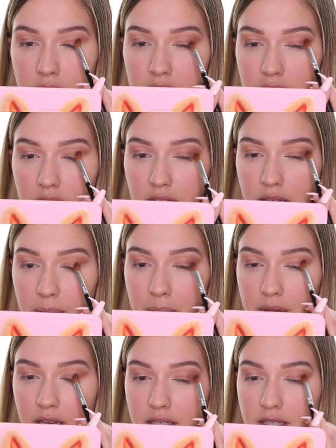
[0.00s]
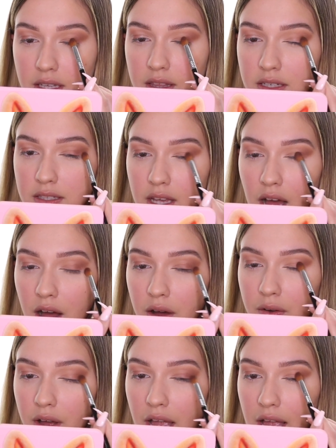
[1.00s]
just going to keep blending this
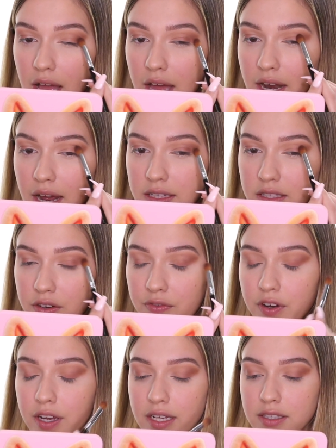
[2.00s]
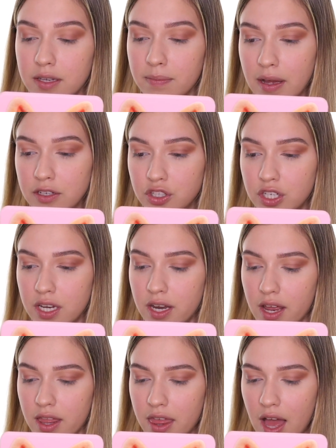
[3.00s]
out, and I did forget to
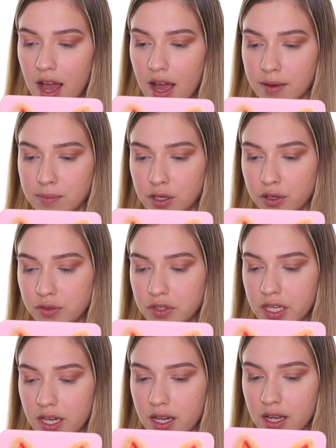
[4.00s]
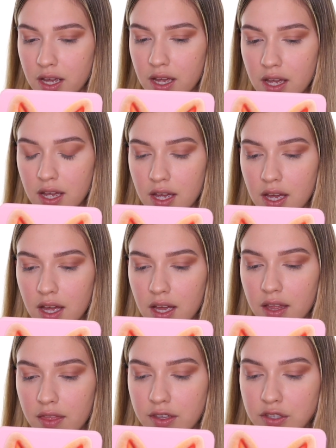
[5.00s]
mention that I'm using
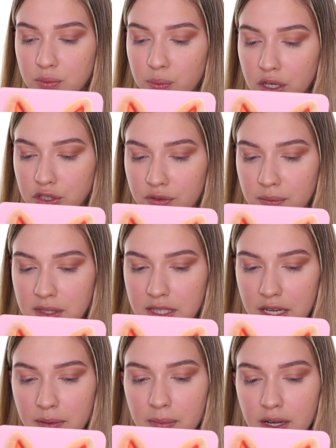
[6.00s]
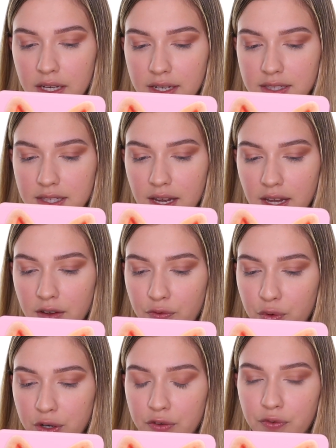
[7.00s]
this brush from Sigma. It's the
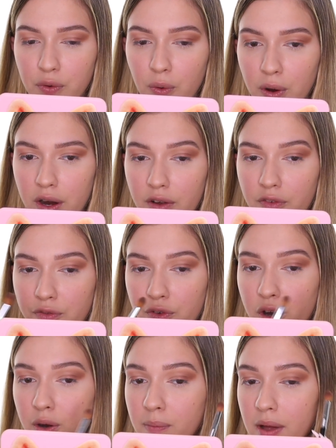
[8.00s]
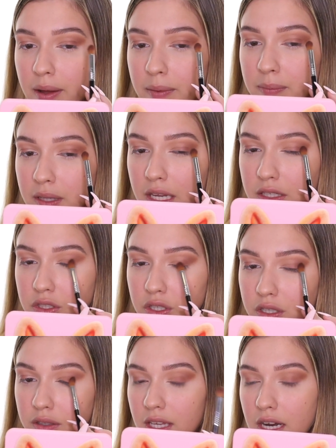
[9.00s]
E44 Firm
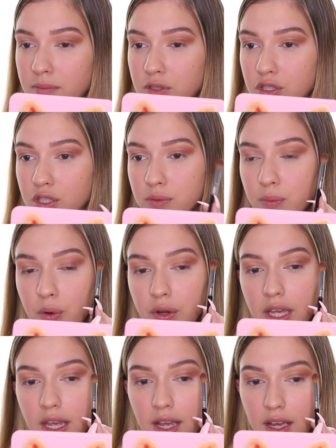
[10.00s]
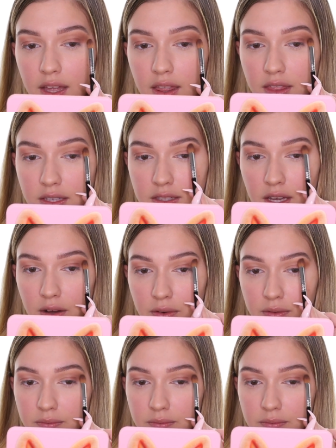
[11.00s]
Blender, and I'm just smoking this out.